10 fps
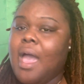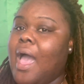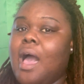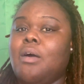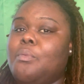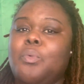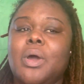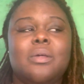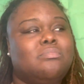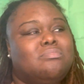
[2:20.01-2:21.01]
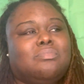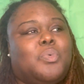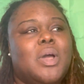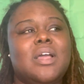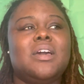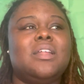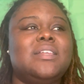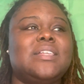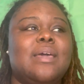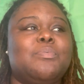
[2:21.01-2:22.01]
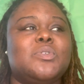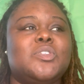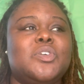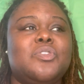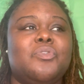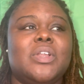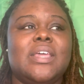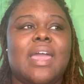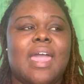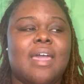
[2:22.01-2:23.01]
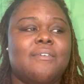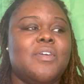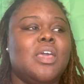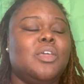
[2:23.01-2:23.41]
what good examples do you really have?